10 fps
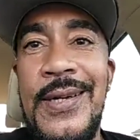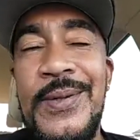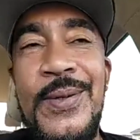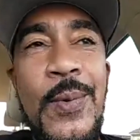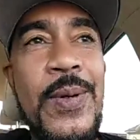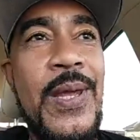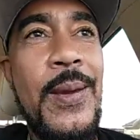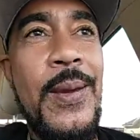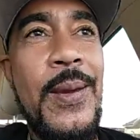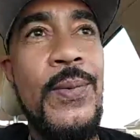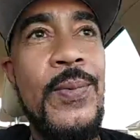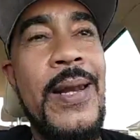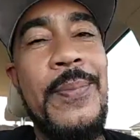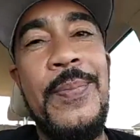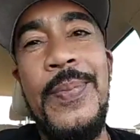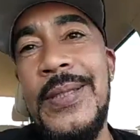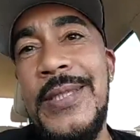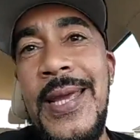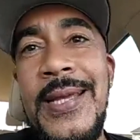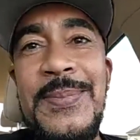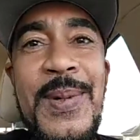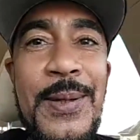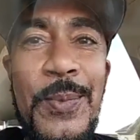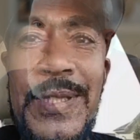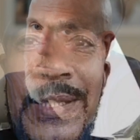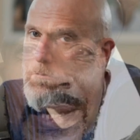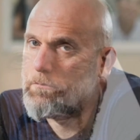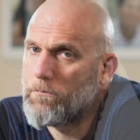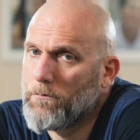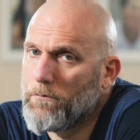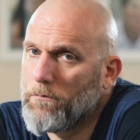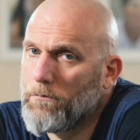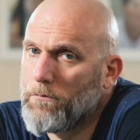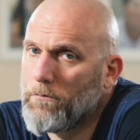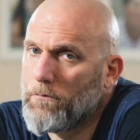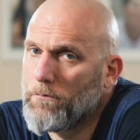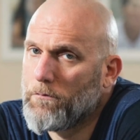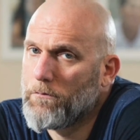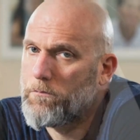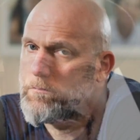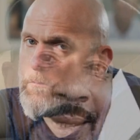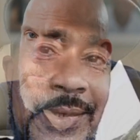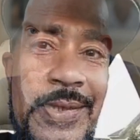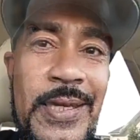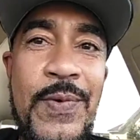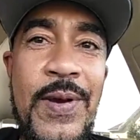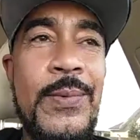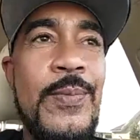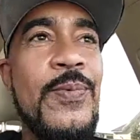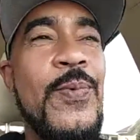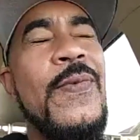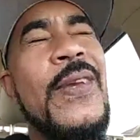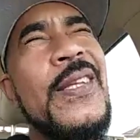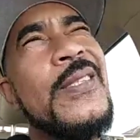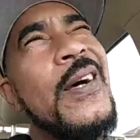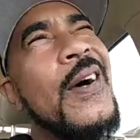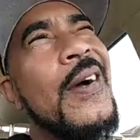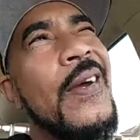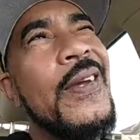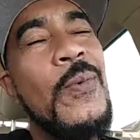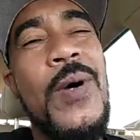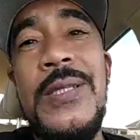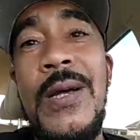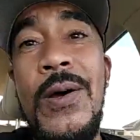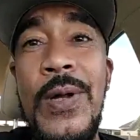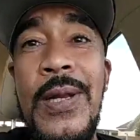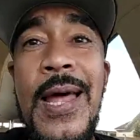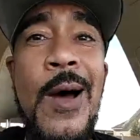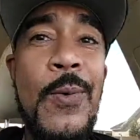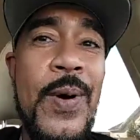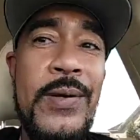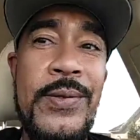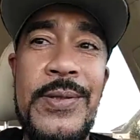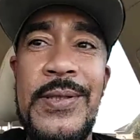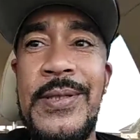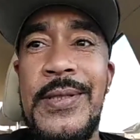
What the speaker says: we had a chance meeting with Steve Rifkin and everything. And Steve Rifkin he was the owner of Loud Records,